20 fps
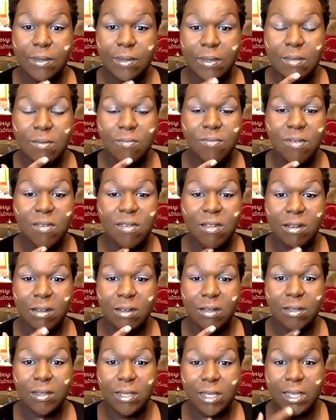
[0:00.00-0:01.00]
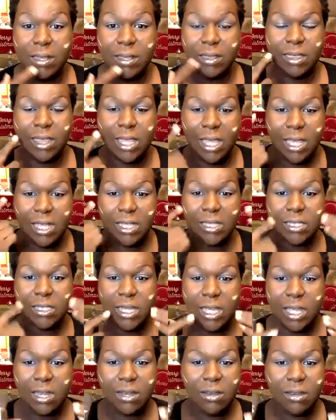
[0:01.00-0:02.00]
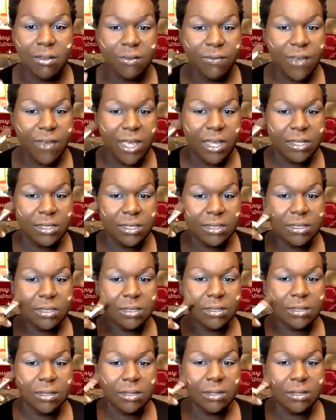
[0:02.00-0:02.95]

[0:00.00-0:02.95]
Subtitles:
to where it thins in your face.